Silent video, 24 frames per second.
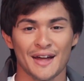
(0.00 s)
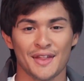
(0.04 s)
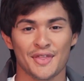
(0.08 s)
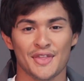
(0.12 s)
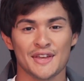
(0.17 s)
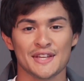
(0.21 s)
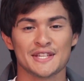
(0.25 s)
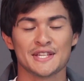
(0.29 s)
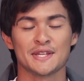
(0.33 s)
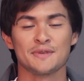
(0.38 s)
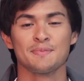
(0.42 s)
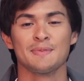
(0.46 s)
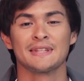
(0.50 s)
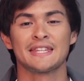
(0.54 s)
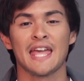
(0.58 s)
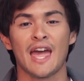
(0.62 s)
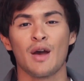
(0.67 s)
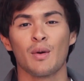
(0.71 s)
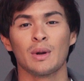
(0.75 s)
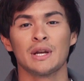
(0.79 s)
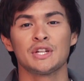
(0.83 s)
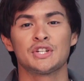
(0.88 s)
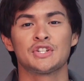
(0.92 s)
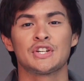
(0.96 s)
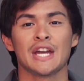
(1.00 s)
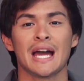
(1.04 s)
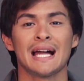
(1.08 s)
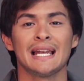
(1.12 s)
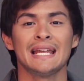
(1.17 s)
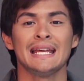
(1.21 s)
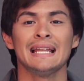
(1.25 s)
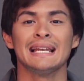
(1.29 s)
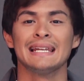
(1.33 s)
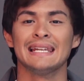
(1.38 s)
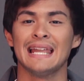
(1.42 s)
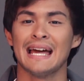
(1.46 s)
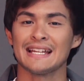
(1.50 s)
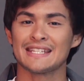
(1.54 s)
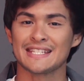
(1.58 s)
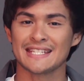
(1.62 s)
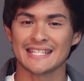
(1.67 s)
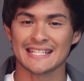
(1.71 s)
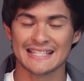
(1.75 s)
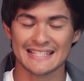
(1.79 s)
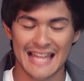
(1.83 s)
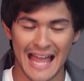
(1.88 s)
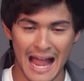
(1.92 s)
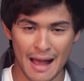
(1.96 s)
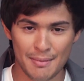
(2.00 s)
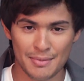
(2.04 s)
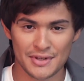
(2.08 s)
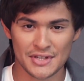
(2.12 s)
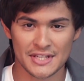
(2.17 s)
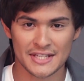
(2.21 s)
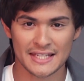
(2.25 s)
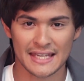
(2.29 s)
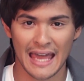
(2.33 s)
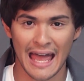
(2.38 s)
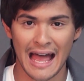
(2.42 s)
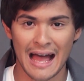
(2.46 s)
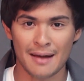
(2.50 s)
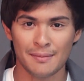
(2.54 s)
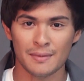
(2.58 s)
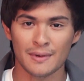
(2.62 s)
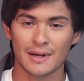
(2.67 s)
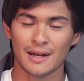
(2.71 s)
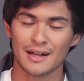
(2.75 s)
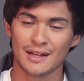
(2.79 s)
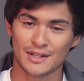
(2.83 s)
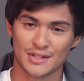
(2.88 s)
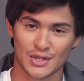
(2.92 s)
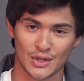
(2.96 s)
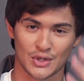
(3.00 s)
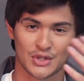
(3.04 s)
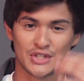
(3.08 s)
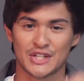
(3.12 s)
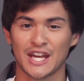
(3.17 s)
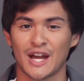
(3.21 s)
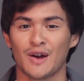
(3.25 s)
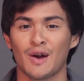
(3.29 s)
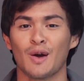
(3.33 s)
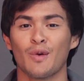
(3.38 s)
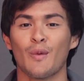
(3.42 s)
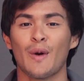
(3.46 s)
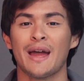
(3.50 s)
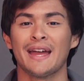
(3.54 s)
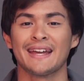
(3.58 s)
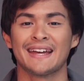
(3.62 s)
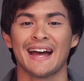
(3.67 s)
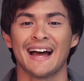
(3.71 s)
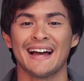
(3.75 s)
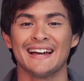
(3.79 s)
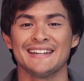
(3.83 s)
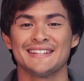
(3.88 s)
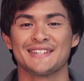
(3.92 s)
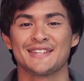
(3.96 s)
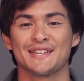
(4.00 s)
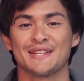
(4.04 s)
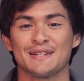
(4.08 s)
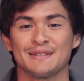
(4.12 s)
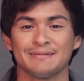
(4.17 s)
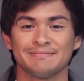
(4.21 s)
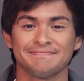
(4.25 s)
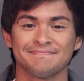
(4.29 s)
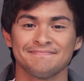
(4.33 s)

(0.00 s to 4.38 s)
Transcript: This is Matteo Di Celli. Let's slam the scam, so share away, guys.